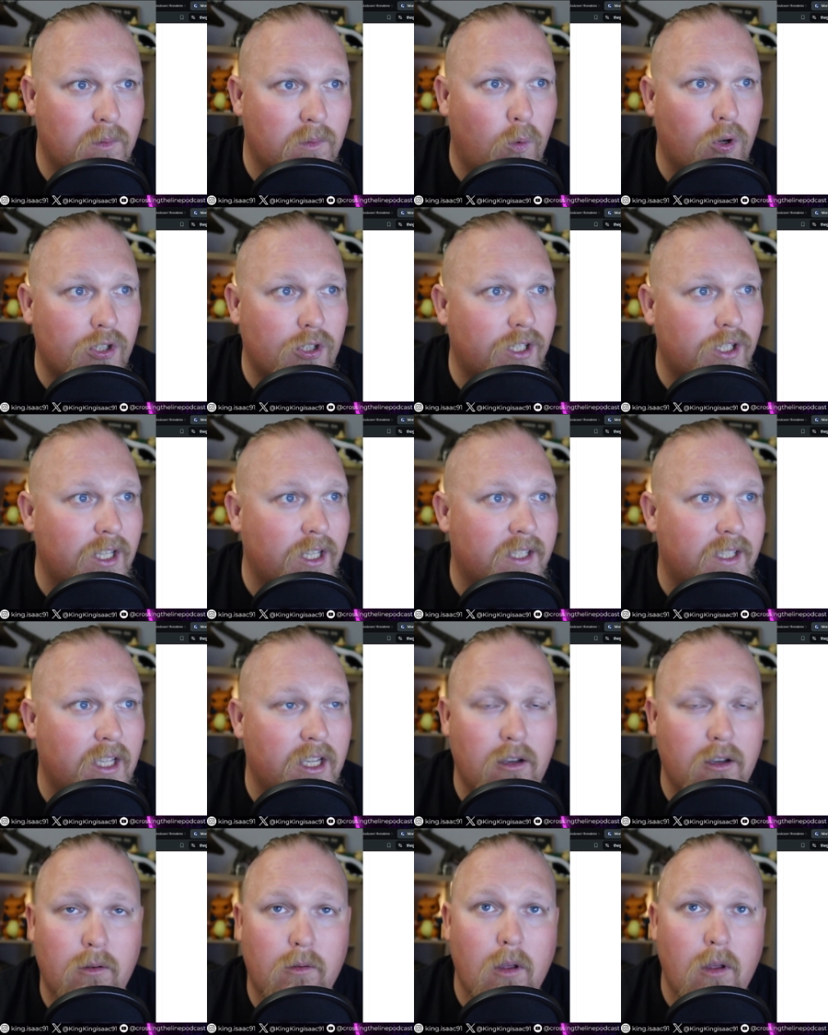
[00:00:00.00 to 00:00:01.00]
watch list
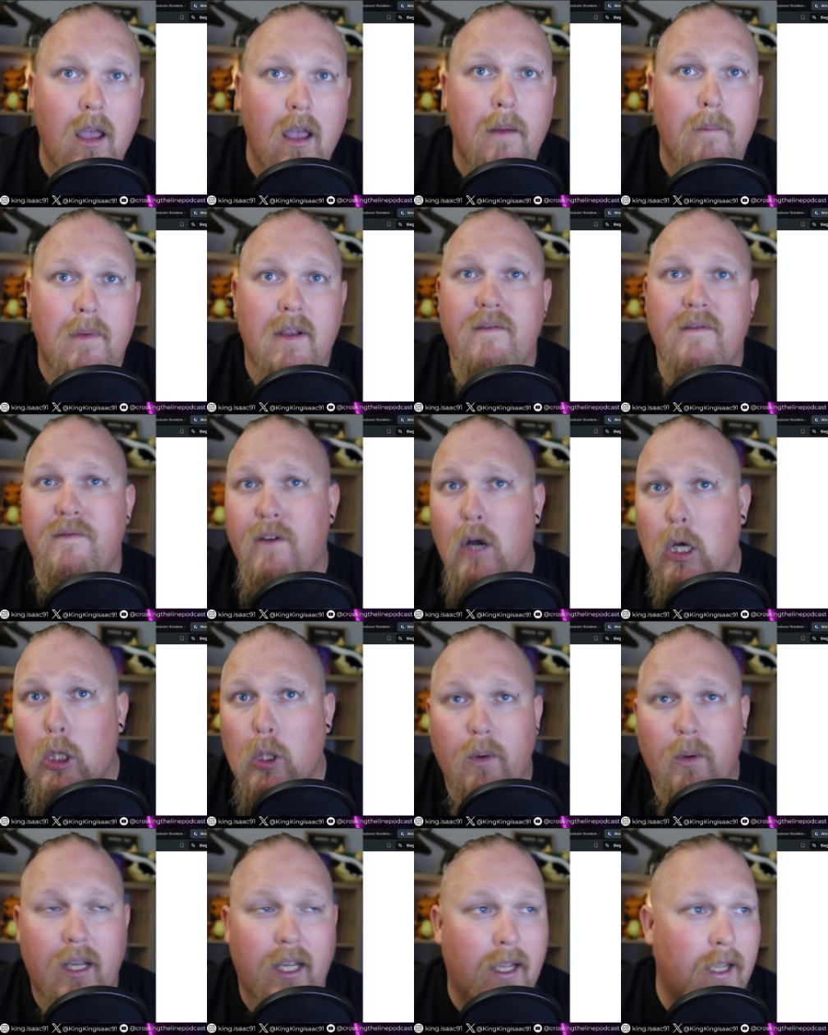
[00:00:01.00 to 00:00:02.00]
that you've been
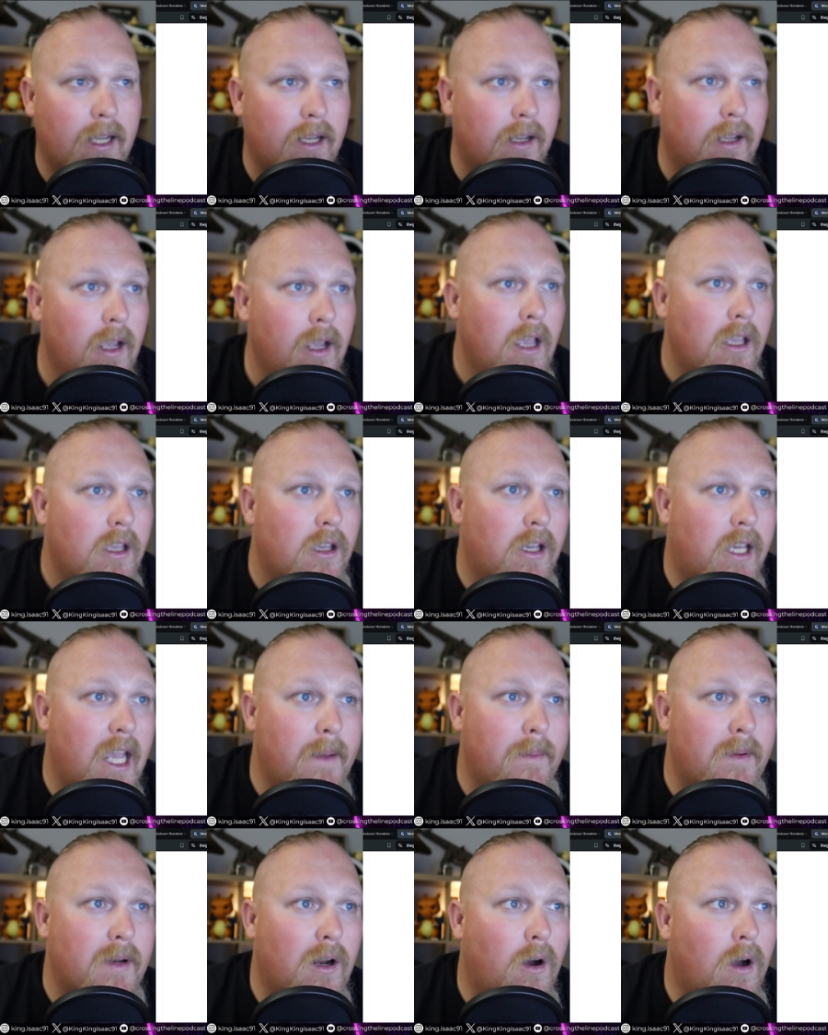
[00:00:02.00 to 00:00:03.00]
following and you
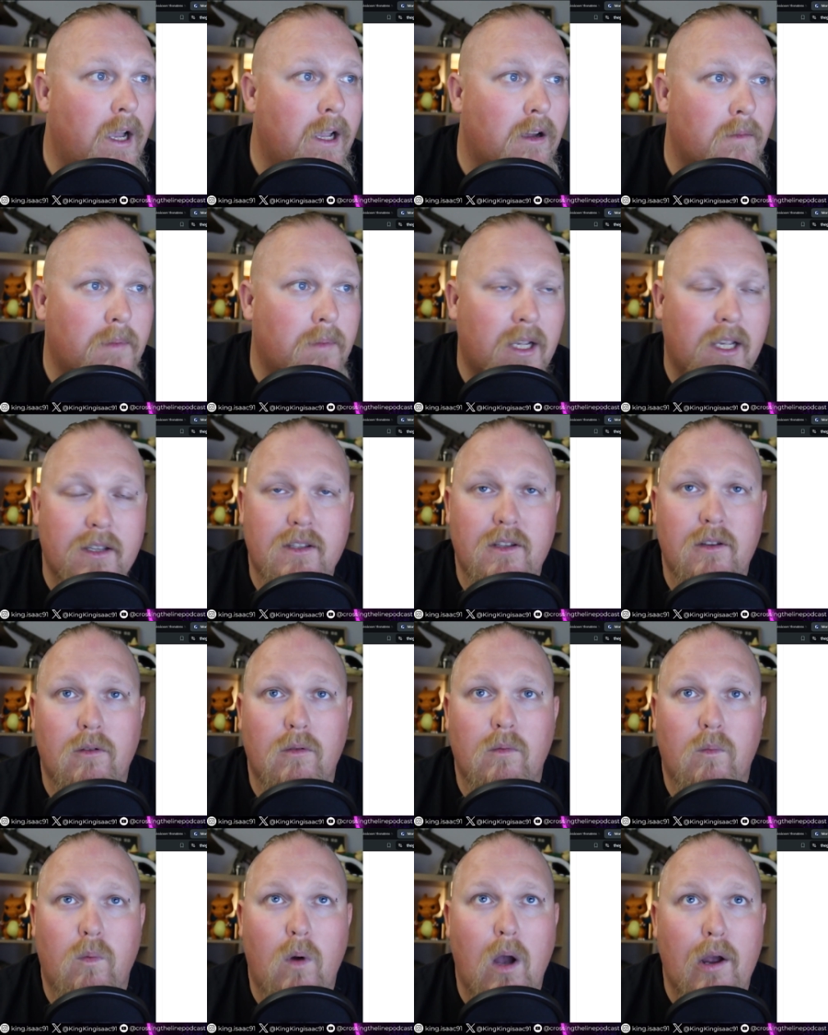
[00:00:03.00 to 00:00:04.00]
keep an eye on because you're
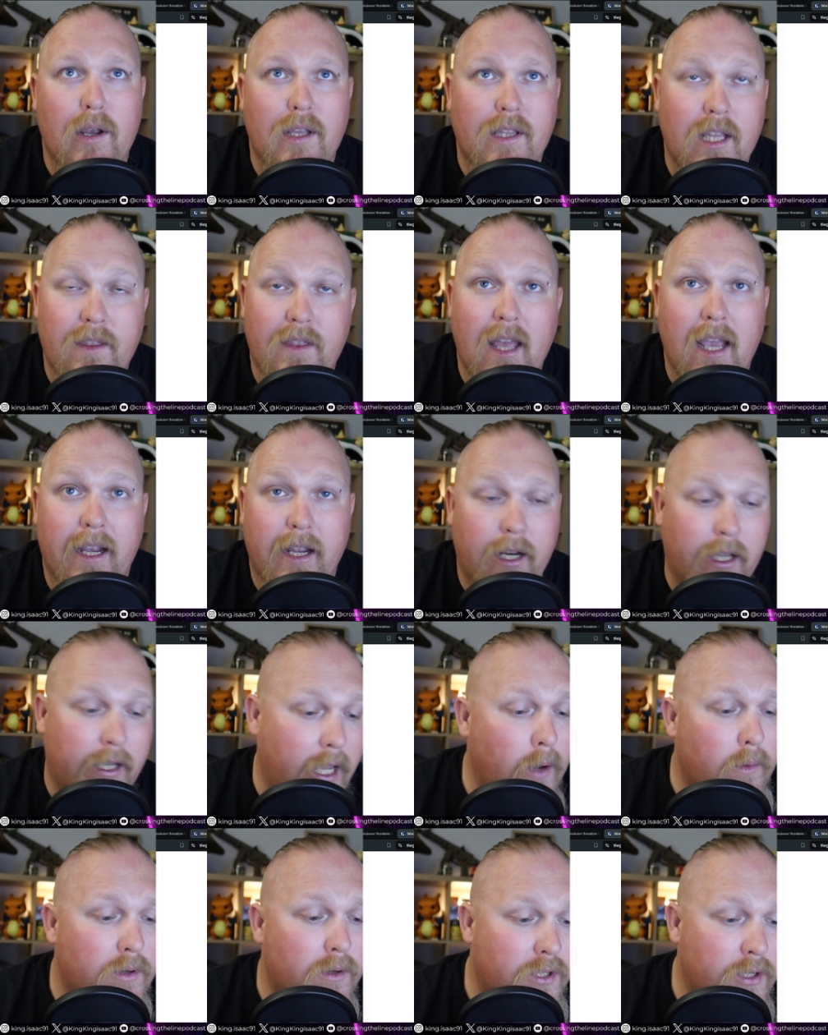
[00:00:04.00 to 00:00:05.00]
worried that they're going to
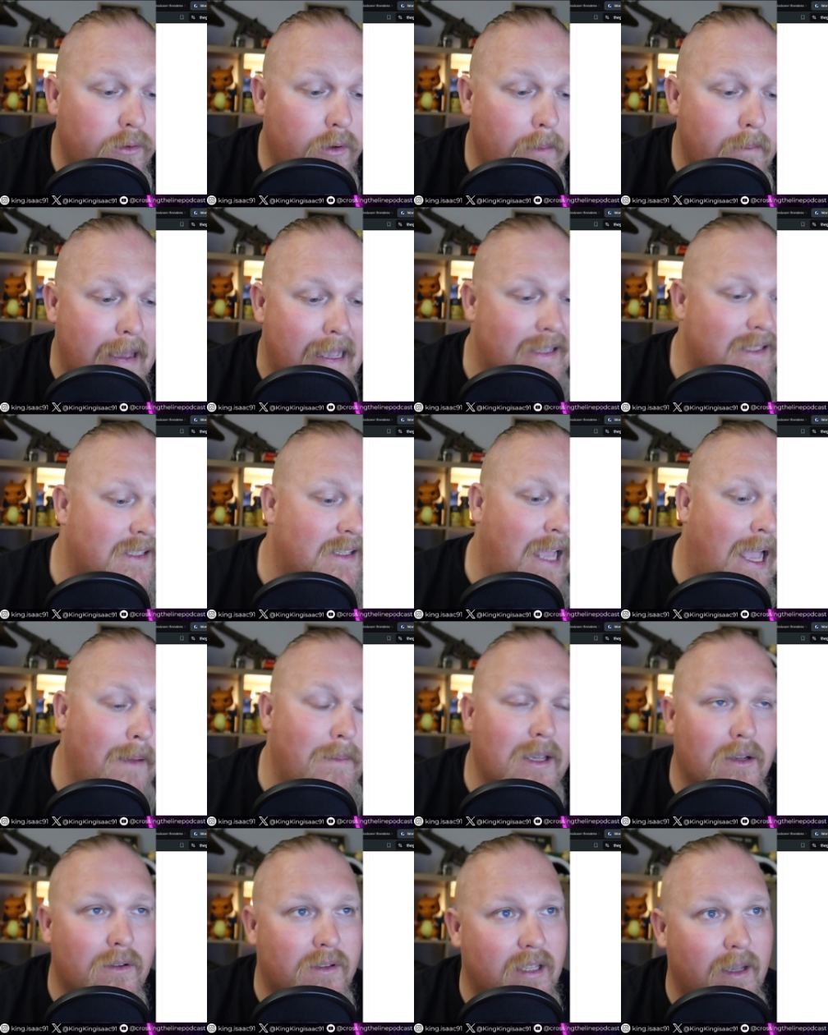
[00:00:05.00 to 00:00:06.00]
go and do a mass
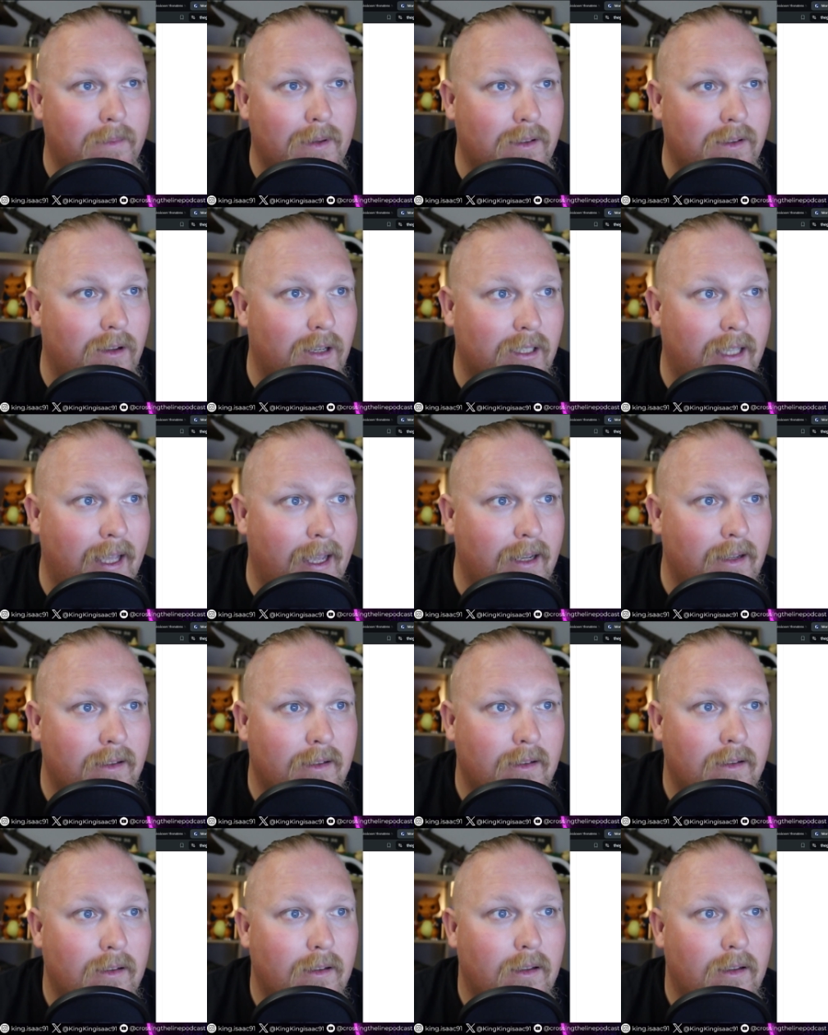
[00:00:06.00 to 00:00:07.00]
stabbing or something like that.
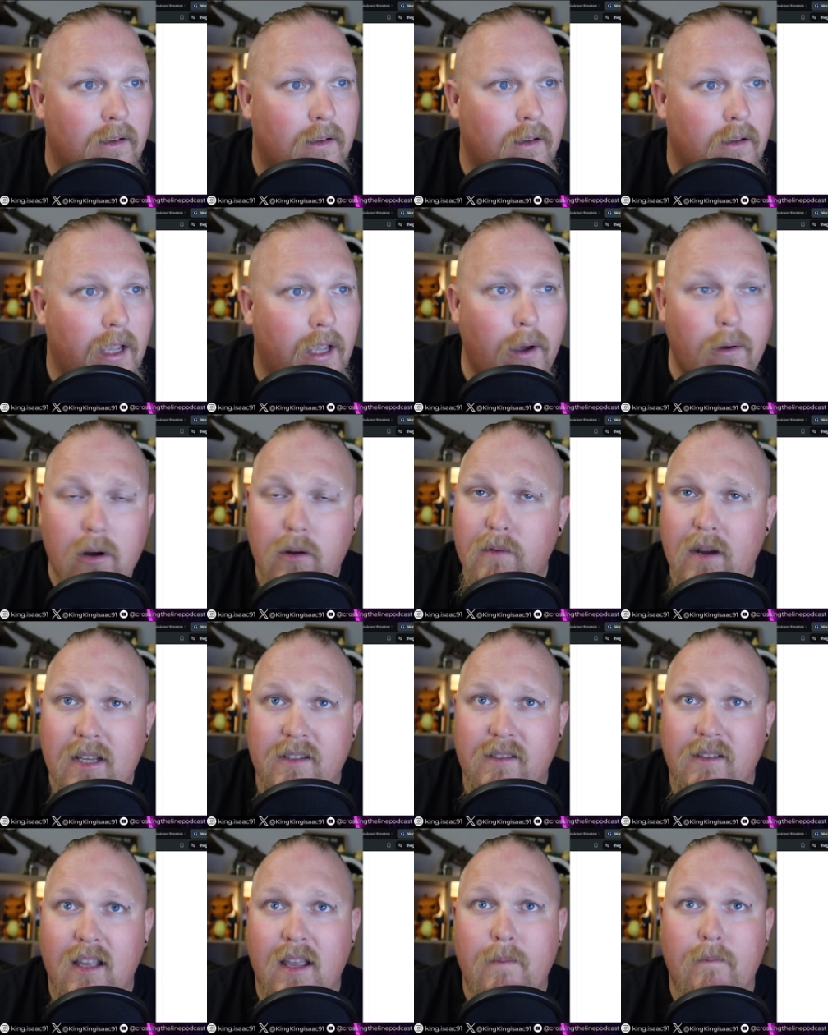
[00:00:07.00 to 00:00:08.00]
Go and
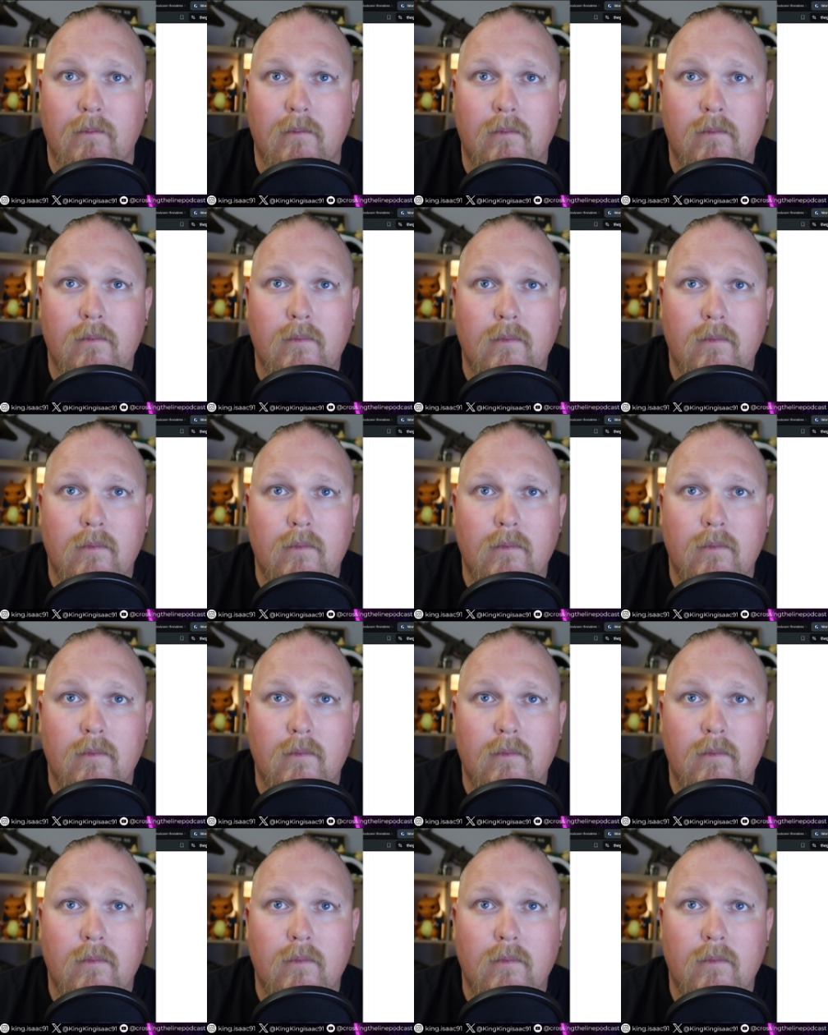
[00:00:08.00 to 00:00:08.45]
arrest them.